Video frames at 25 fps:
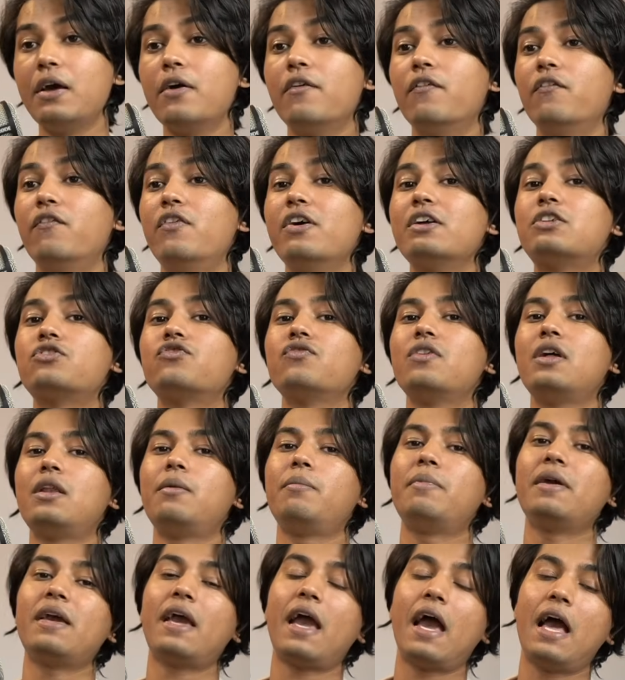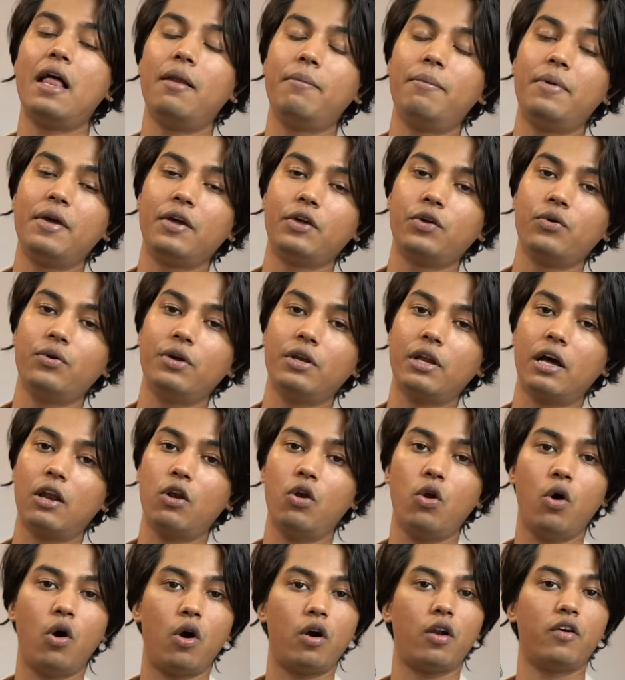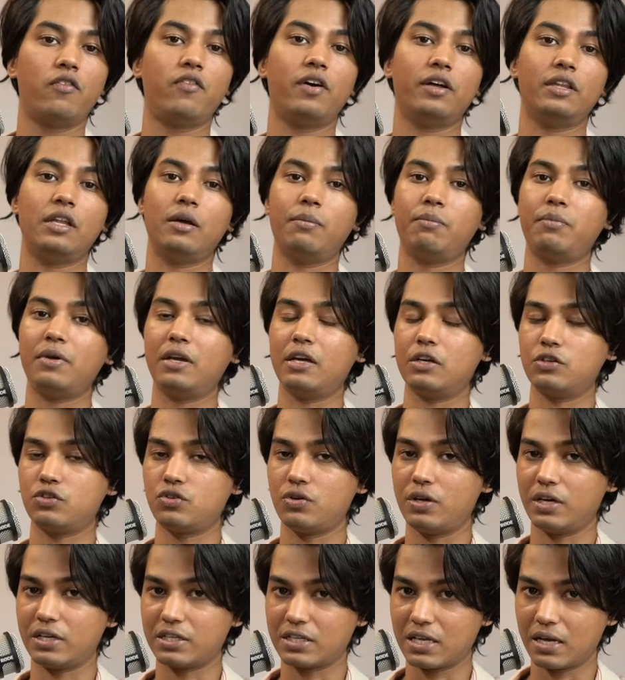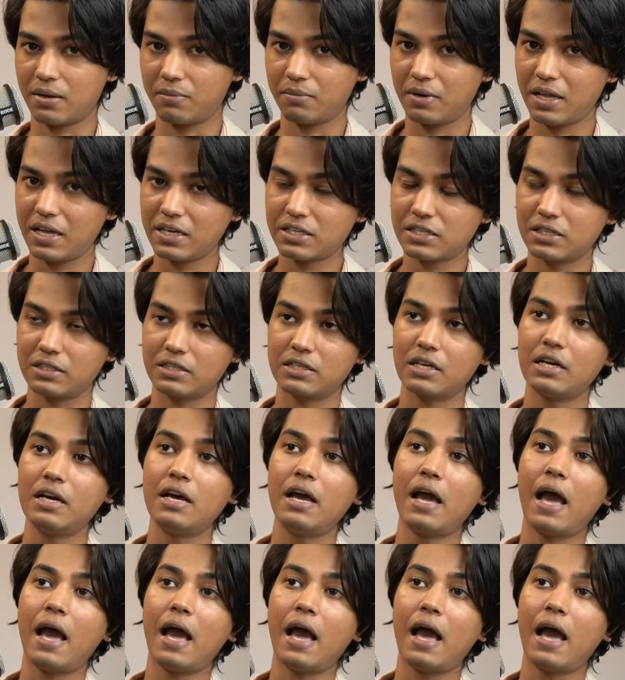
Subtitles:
which will be helping you in a lot of other PSU examinations.